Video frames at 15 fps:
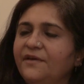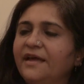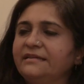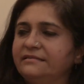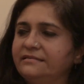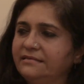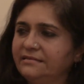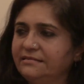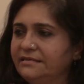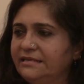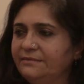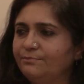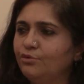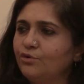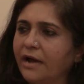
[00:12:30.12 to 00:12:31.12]
fact,
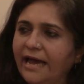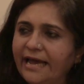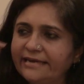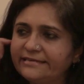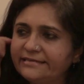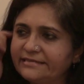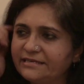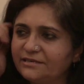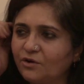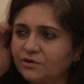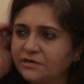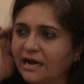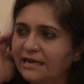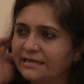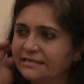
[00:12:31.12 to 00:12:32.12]
the book I edited
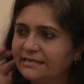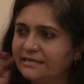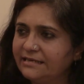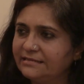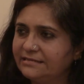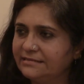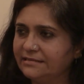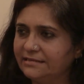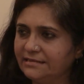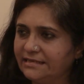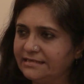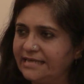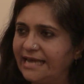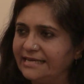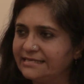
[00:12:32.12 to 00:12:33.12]
on Gandhi's
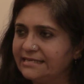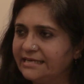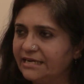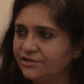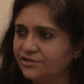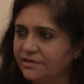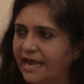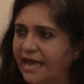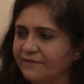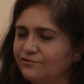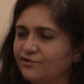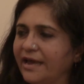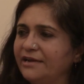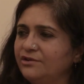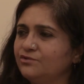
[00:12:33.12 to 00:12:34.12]
assassination, I have
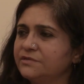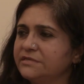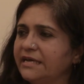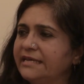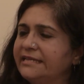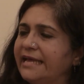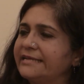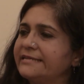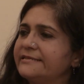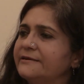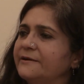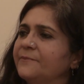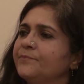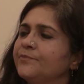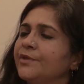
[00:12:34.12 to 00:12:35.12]
tried to say that
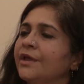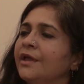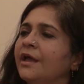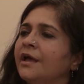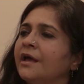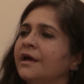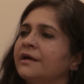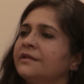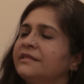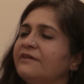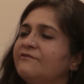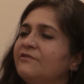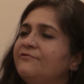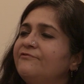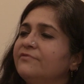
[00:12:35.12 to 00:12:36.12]
there
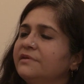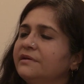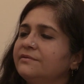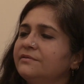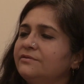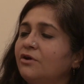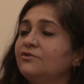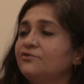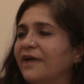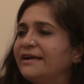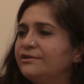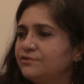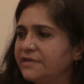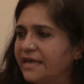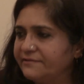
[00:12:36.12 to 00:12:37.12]
were, not
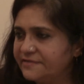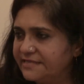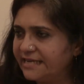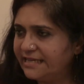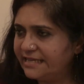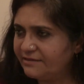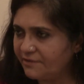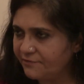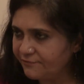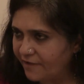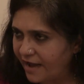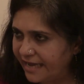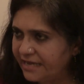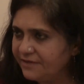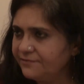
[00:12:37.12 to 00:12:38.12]
tried to say, I have said that there were
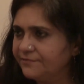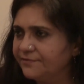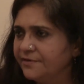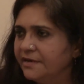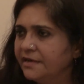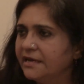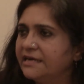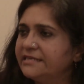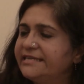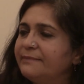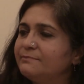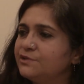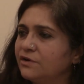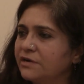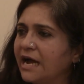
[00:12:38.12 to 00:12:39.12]
5
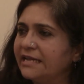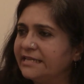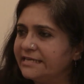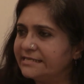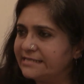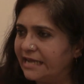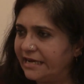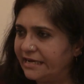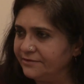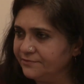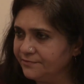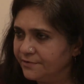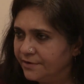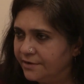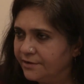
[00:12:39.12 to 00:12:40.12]
attempts on Gandhi's
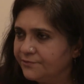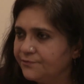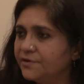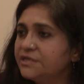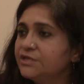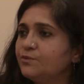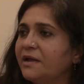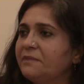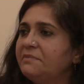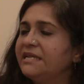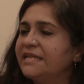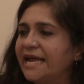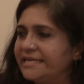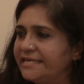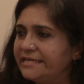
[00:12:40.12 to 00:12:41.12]
life, first one
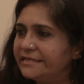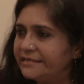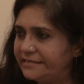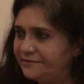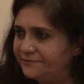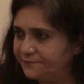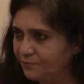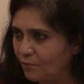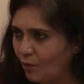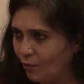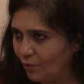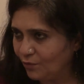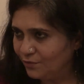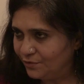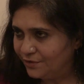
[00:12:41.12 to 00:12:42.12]
being
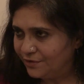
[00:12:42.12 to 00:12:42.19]
1934,